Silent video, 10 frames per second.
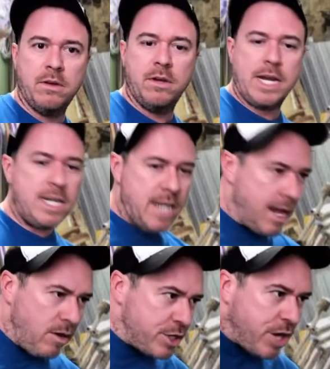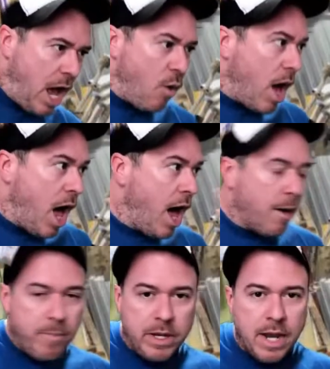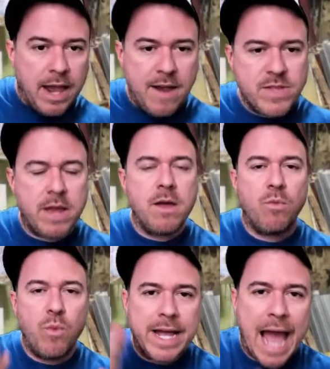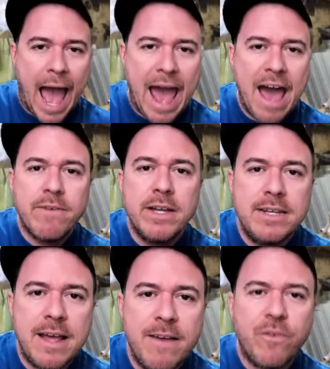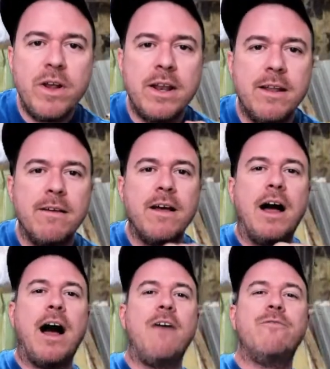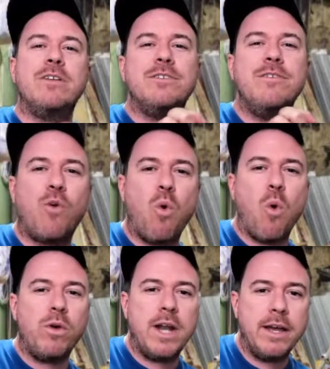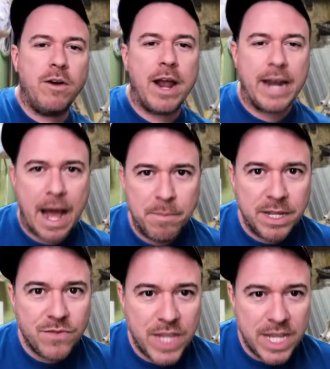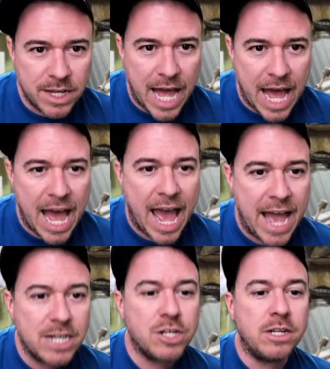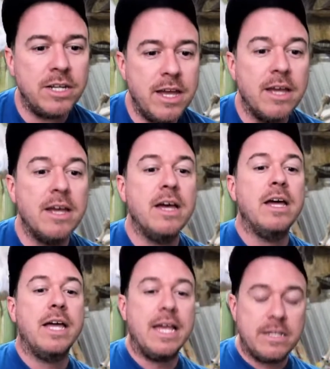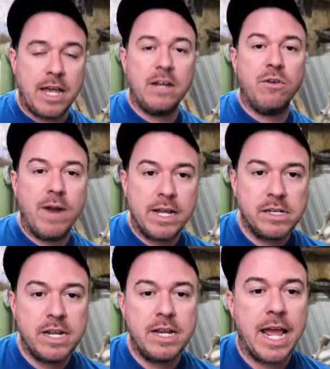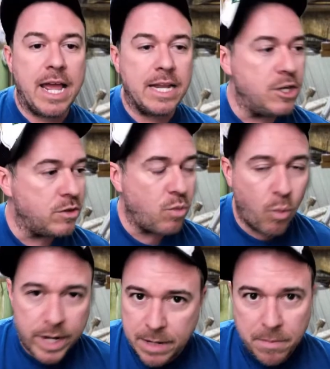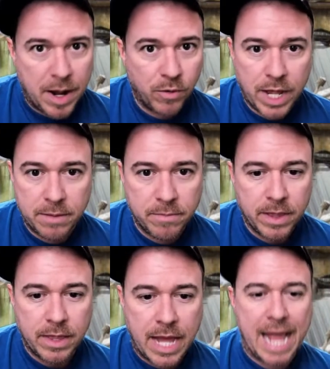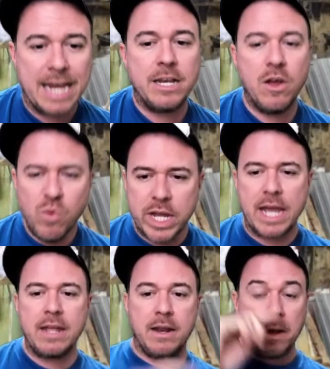They just ain't going to show up and everything. We have a different offensive coordinator, and I believe this guy actually is interested in just winning the ball game and doing it